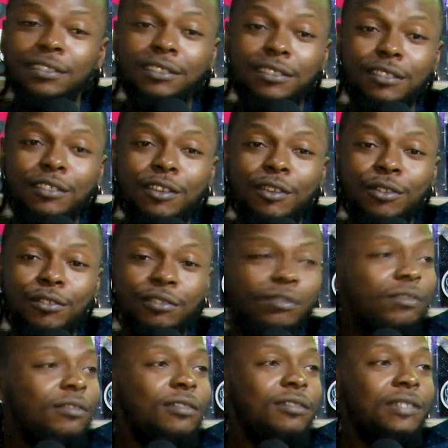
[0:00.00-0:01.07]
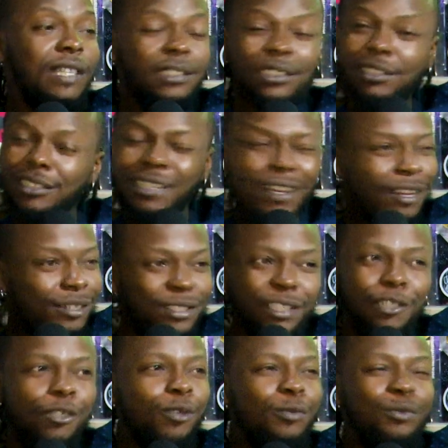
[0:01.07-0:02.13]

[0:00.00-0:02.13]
You know, that's shout out to AWG,